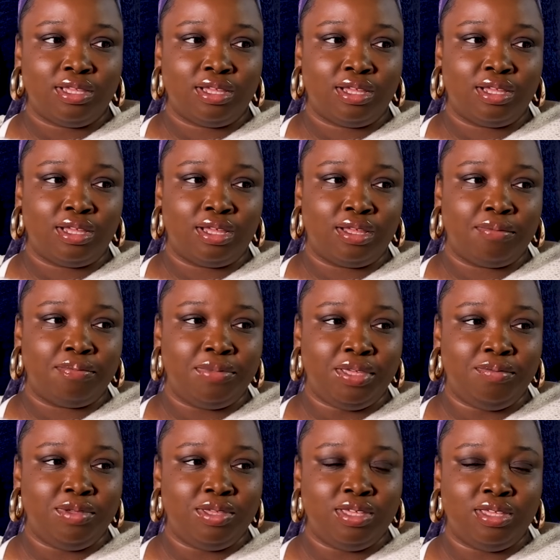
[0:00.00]

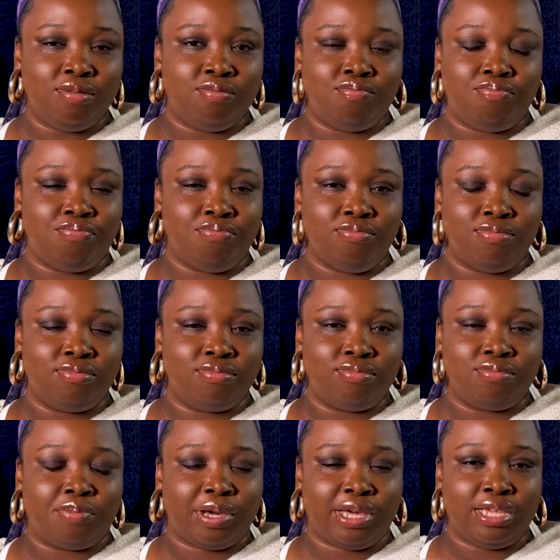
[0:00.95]
maybe
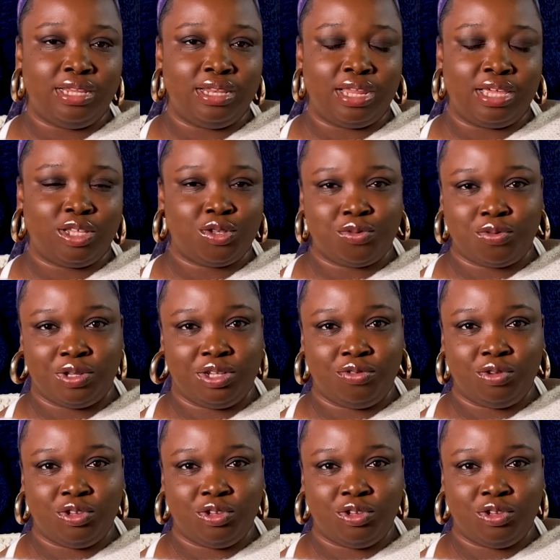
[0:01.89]
by next week,